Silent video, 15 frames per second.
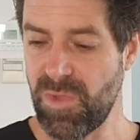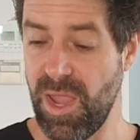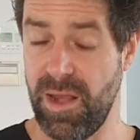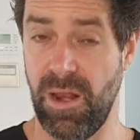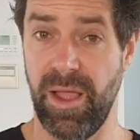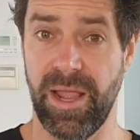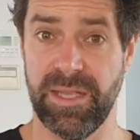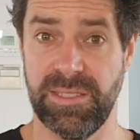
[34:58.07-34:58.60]

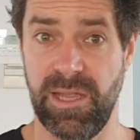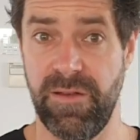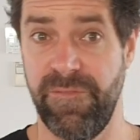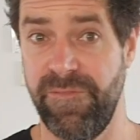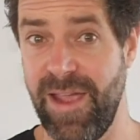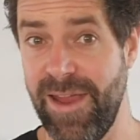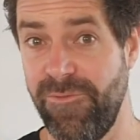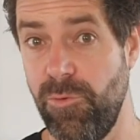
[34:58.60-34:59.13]
like I said,
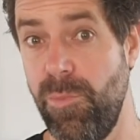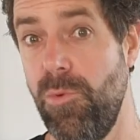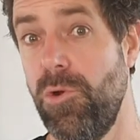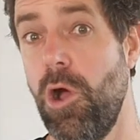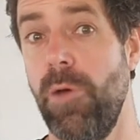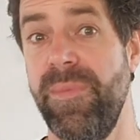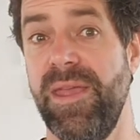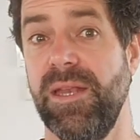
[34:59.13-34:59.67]
favourable
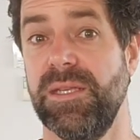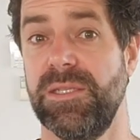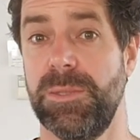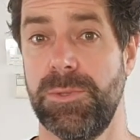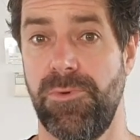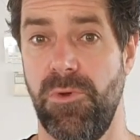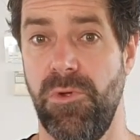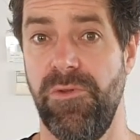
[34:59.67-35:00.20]
comments
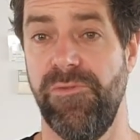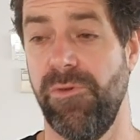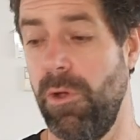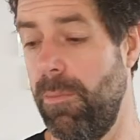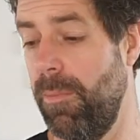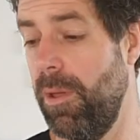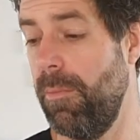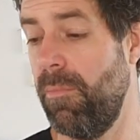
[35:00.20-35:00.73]
through
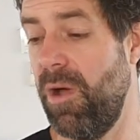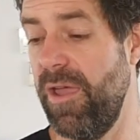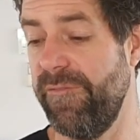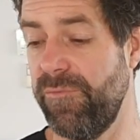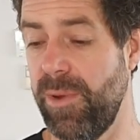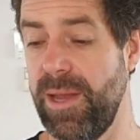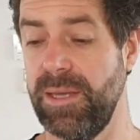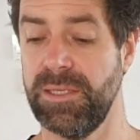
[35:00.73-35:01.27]
from my
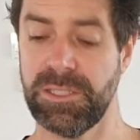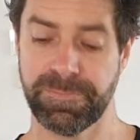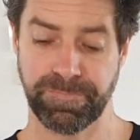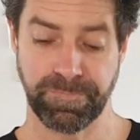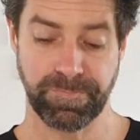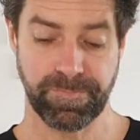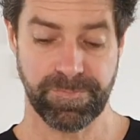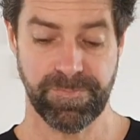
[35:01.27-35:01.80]
friends
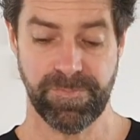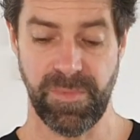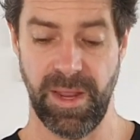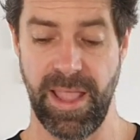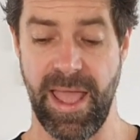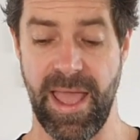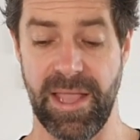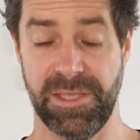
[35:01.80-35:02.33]

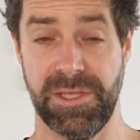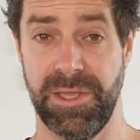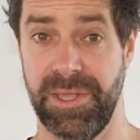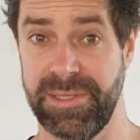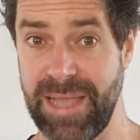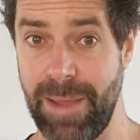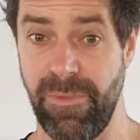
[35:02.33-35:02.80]
to the same